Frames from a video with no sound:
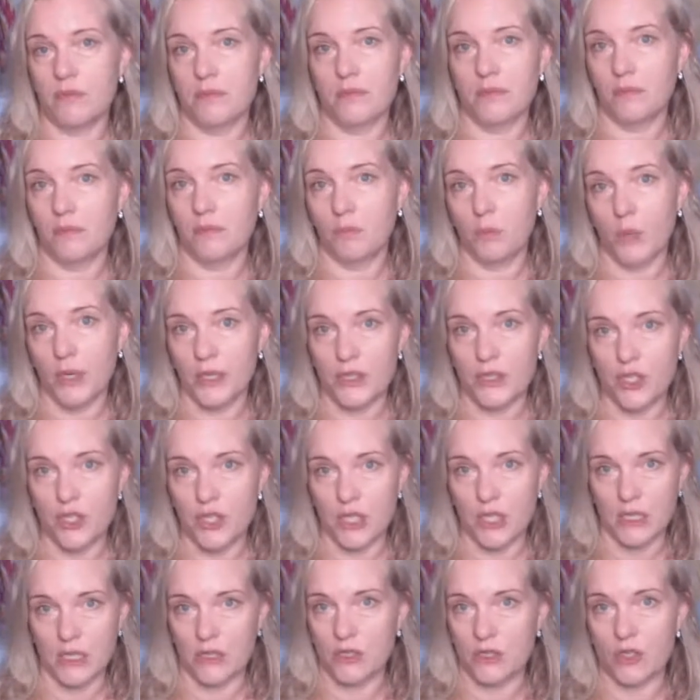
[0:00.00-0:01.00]
when
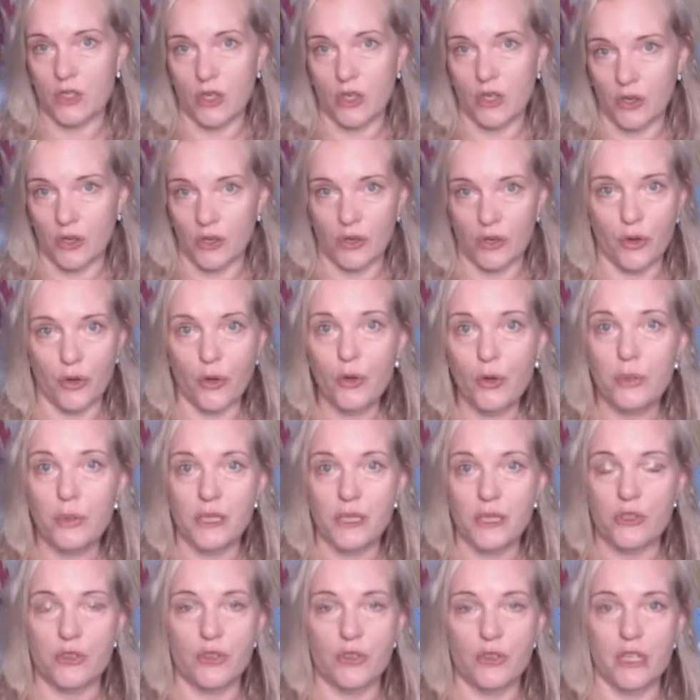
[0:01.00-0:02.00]
she started her
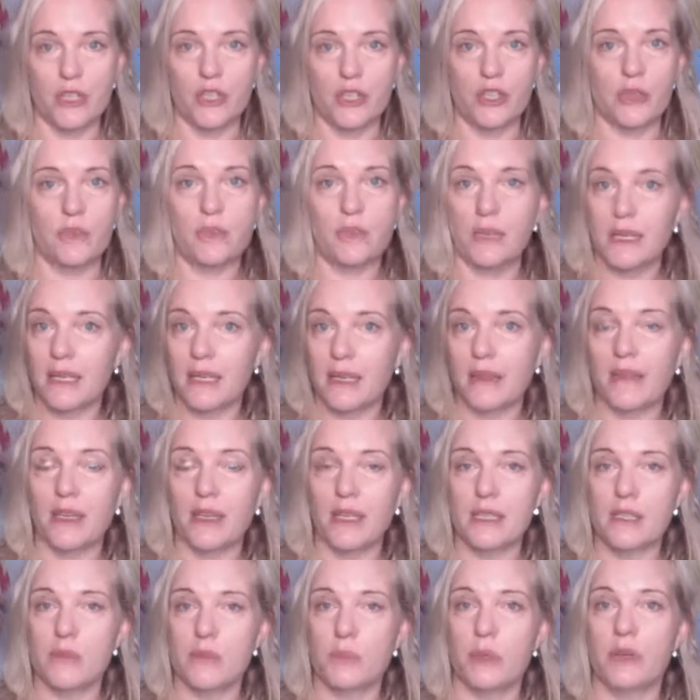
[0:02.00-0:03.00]
menstruation, but never
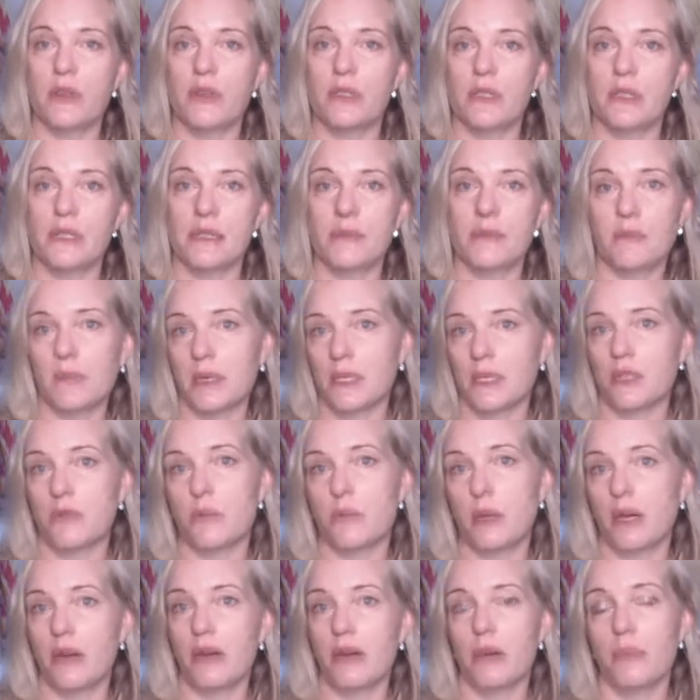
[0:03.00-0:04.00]
experienced much
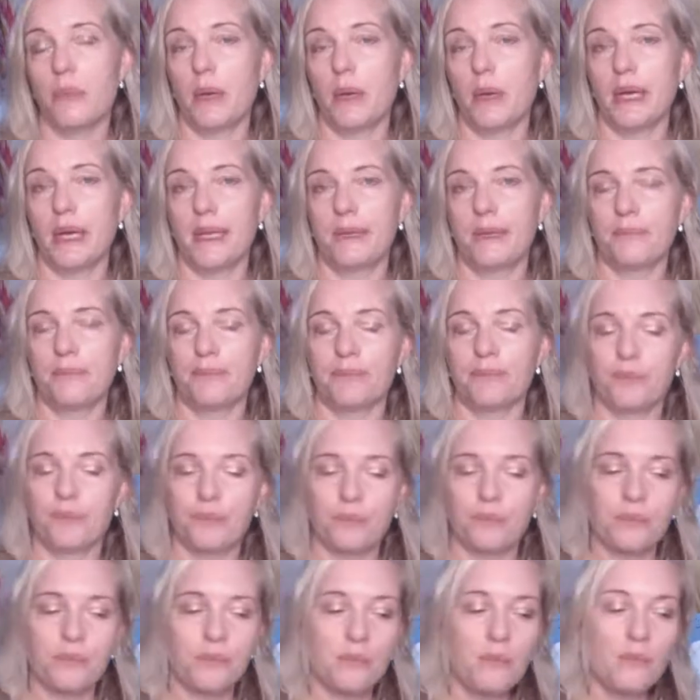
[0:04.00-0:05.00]
period pain.
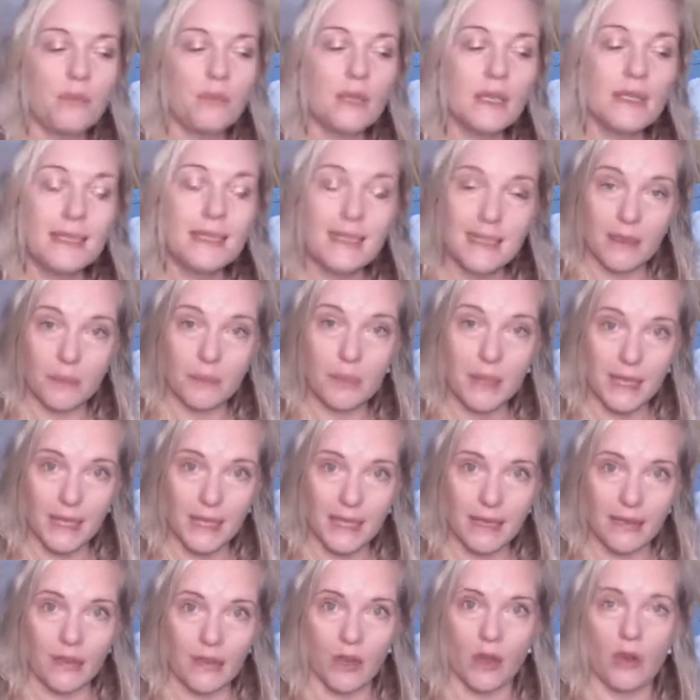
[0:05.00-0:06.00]

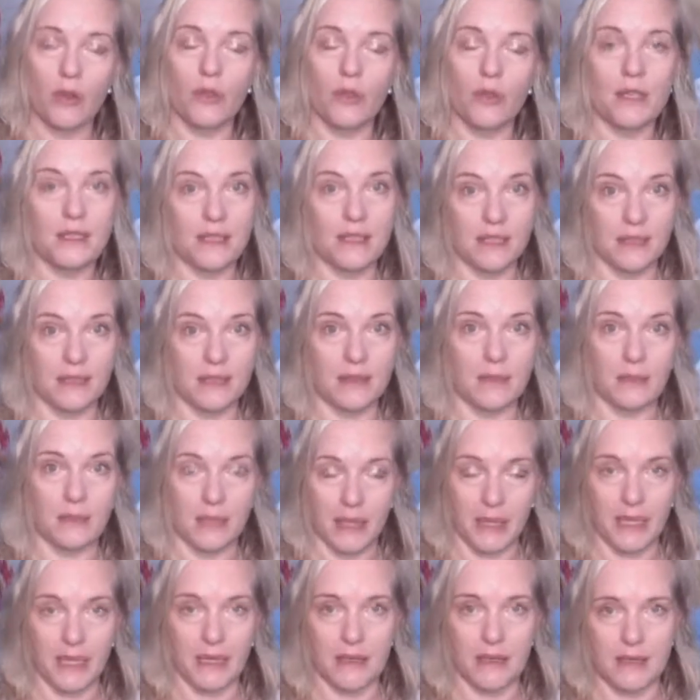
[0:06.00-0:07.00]
Typically, though, this is a
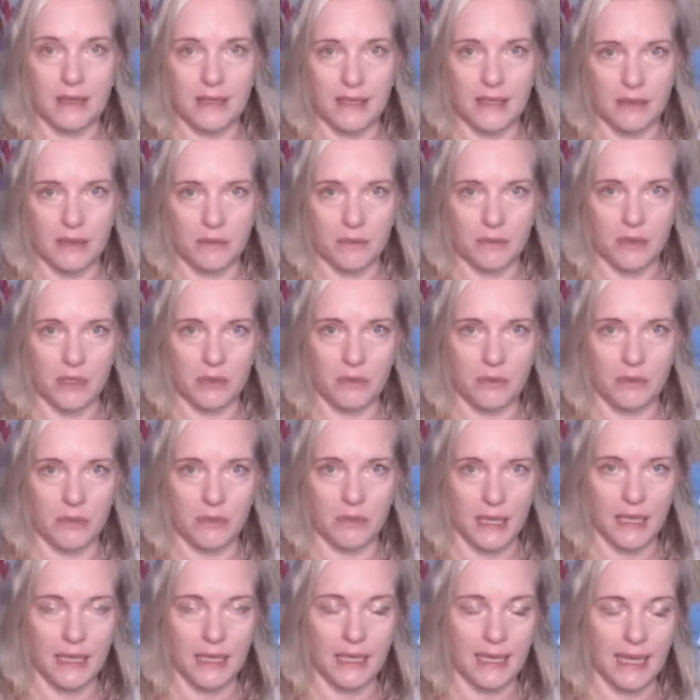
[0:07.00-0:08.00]
big symptom
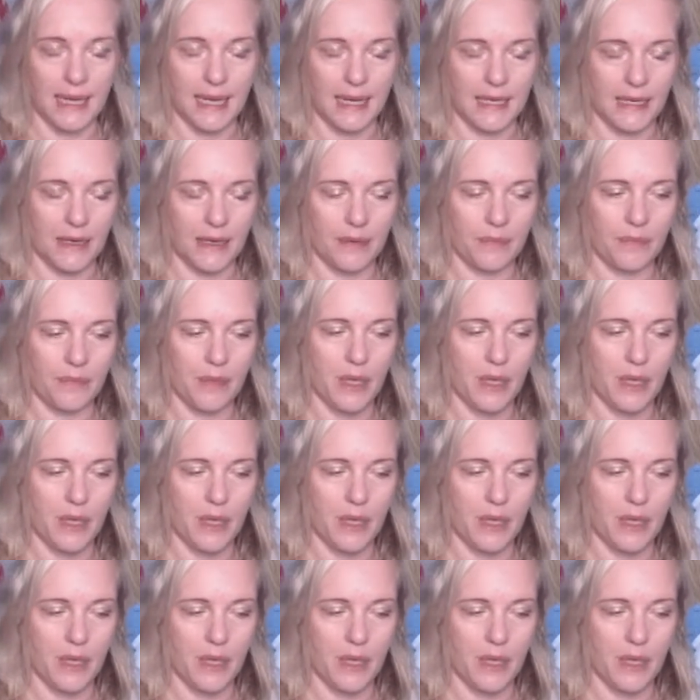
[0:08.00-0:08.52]
indicator.